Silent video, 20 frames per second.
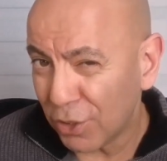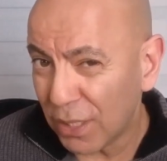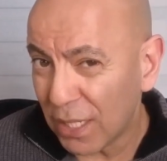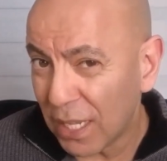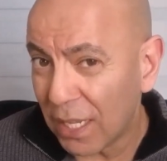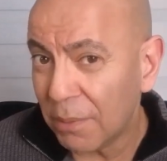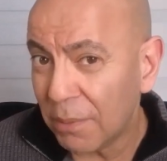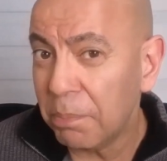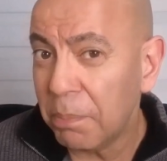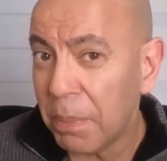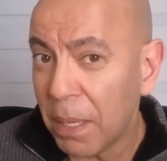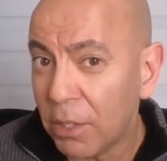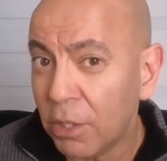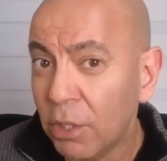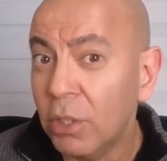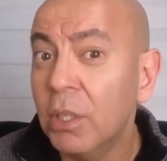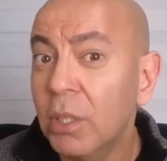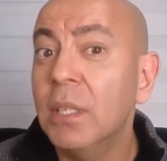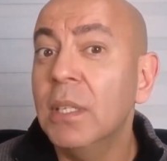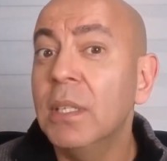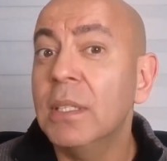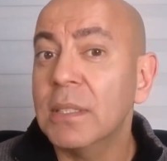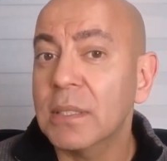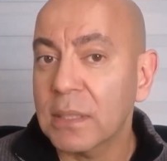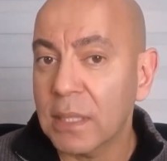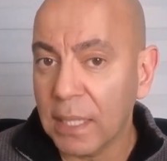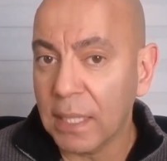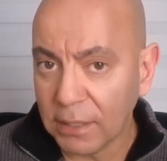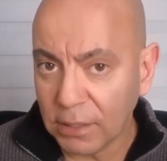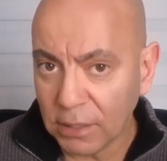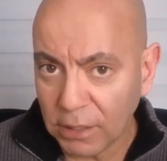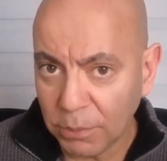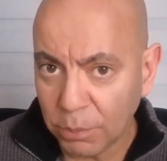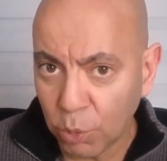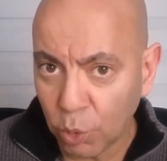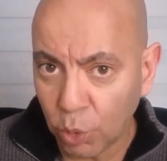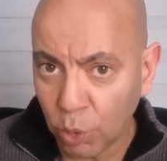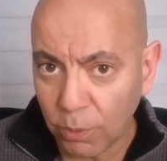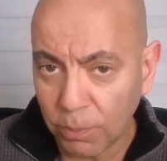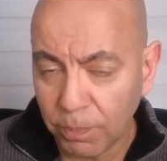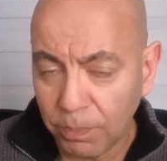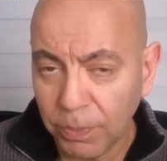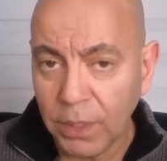got better slightly more.